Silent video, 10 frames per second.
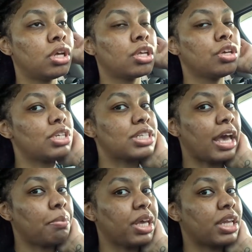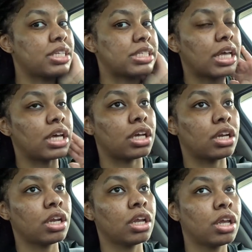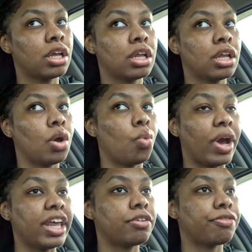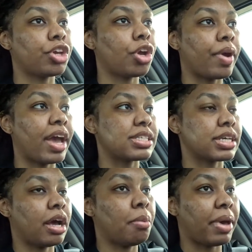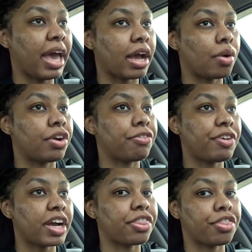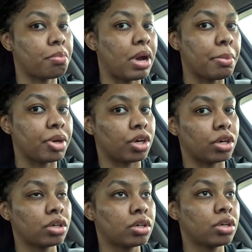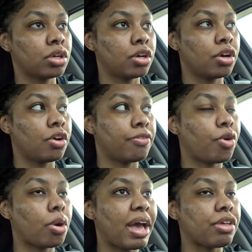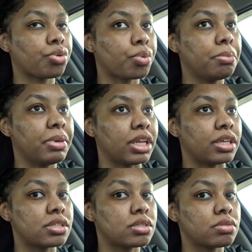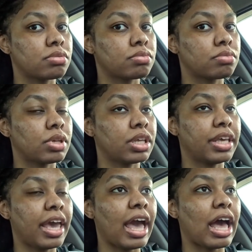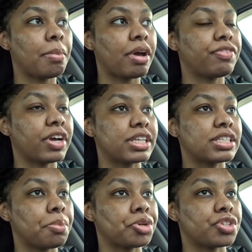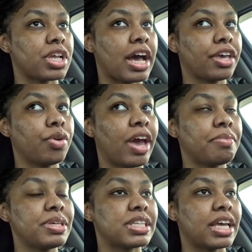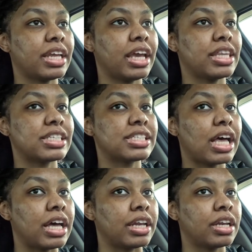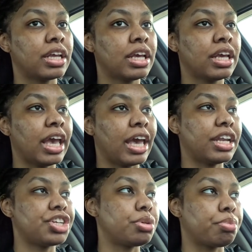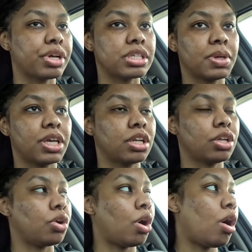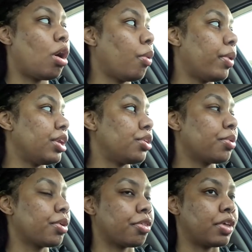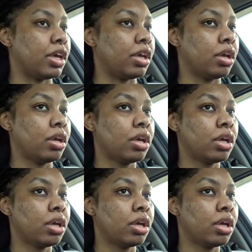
you just had me in the sun waiting for your ass to come back with a fucking thermometer for about three minutes. Yeah, my fucking temperature's high. You have me standing in the sun. And then she brings me in the little hallway door thing.